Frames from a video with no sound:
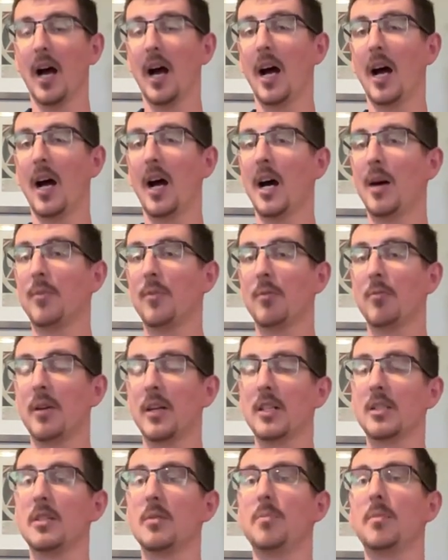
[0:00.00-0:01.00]
Um, but what
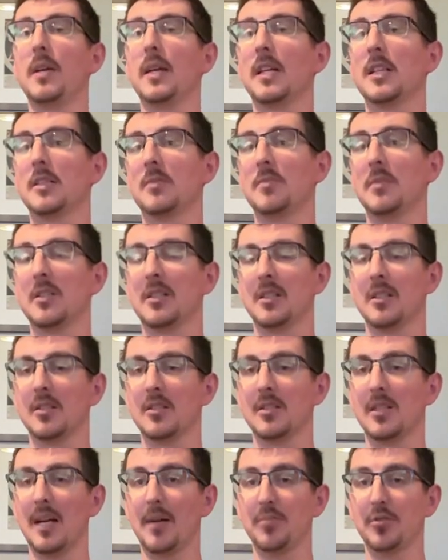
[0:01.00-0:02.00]
is the biggest
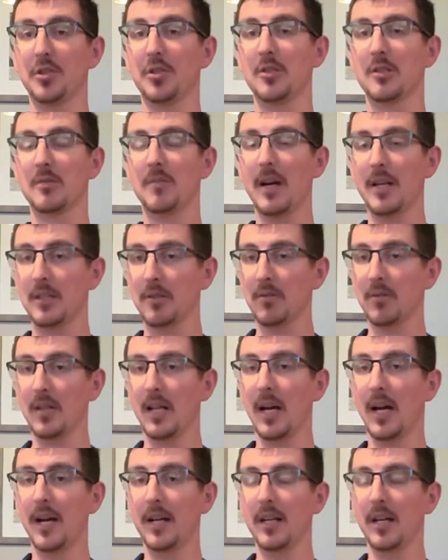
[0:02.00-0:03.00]
misconception? So I do a
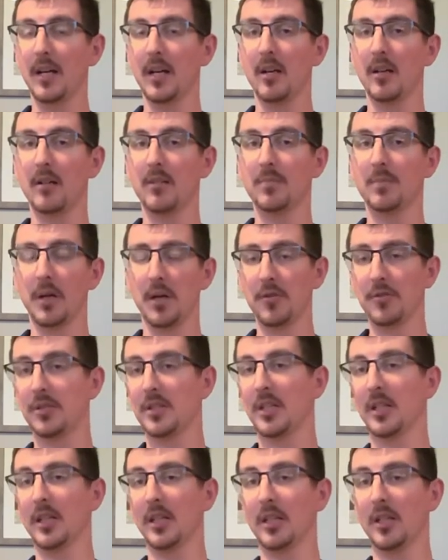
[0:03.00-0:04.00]
lot of
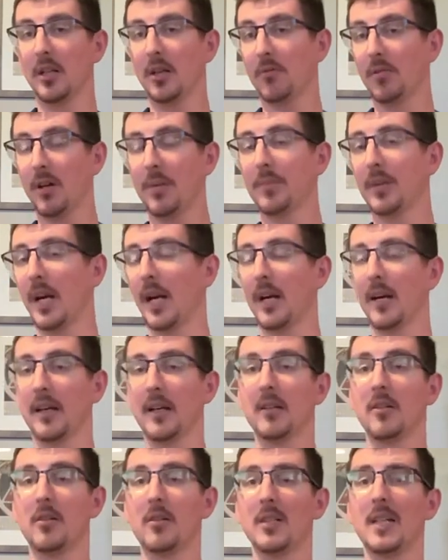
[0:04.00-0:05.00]
posting, you know, what I'm
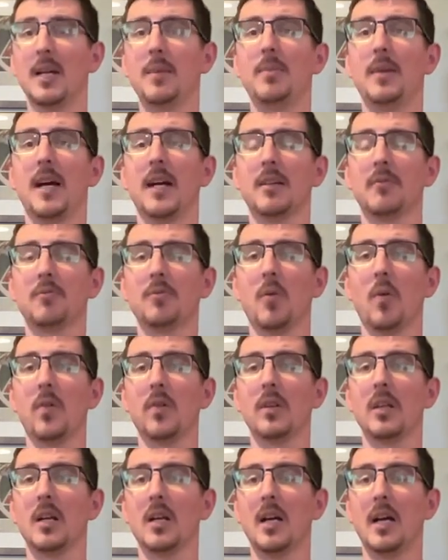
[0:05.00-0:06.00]
carrying, all that back and forth.
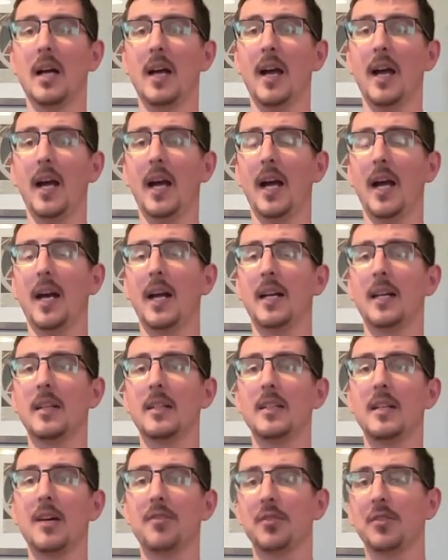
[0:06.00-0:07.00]
And it
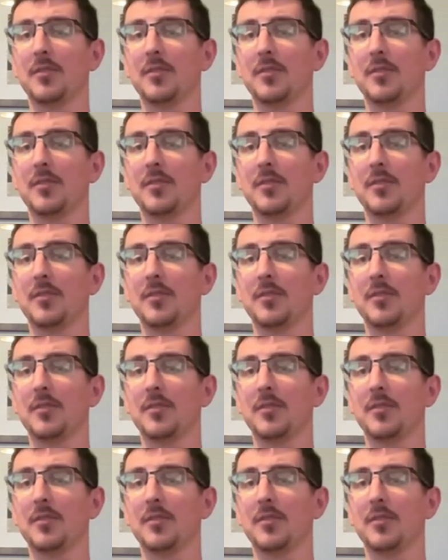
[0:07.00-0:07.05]
never